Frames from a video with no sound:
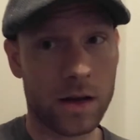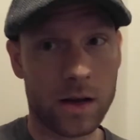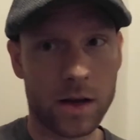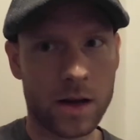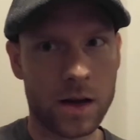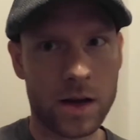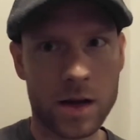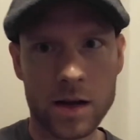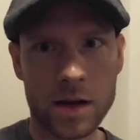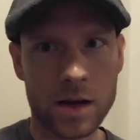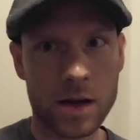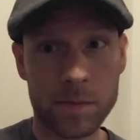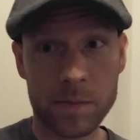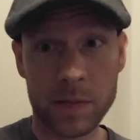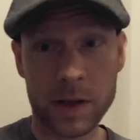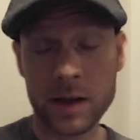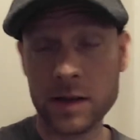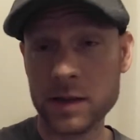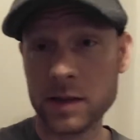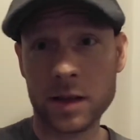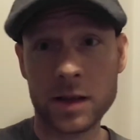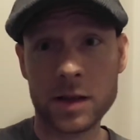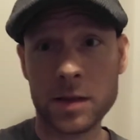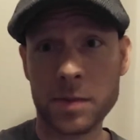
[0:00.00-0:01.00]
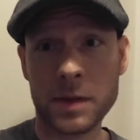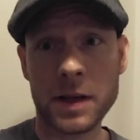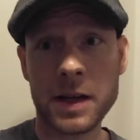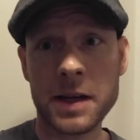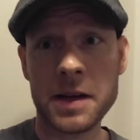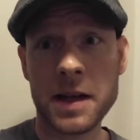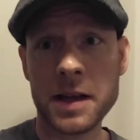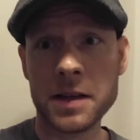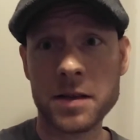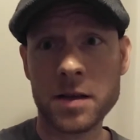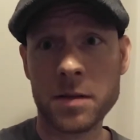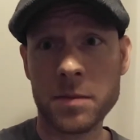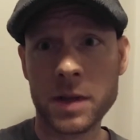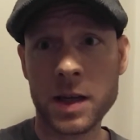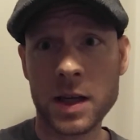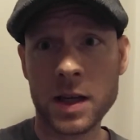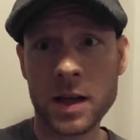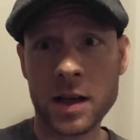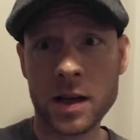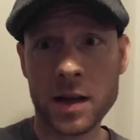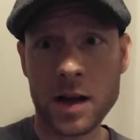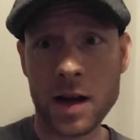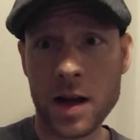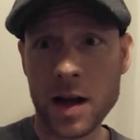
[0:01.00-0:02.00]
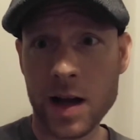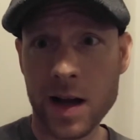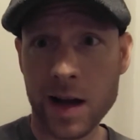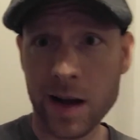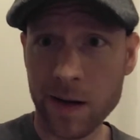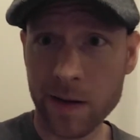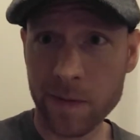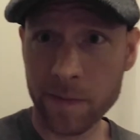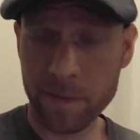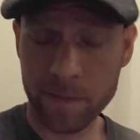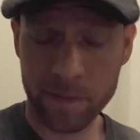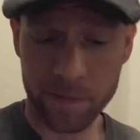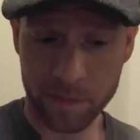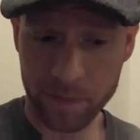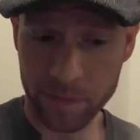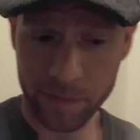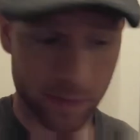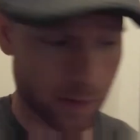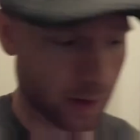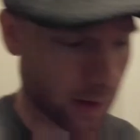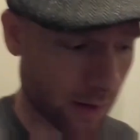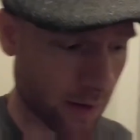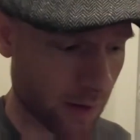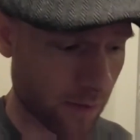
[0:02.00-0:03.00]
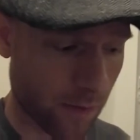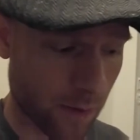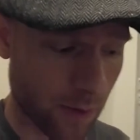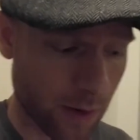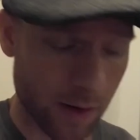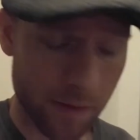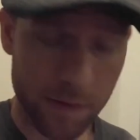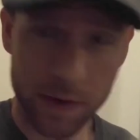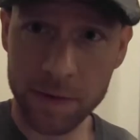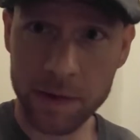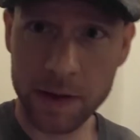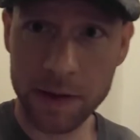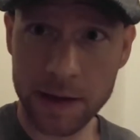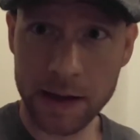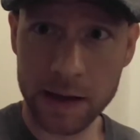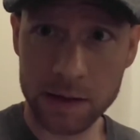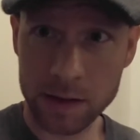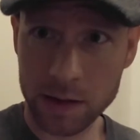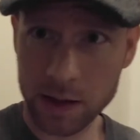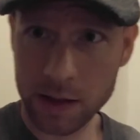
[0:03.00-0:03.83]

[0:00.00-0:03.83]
Uh, please explain that to me. Um, four hundred fifty thousand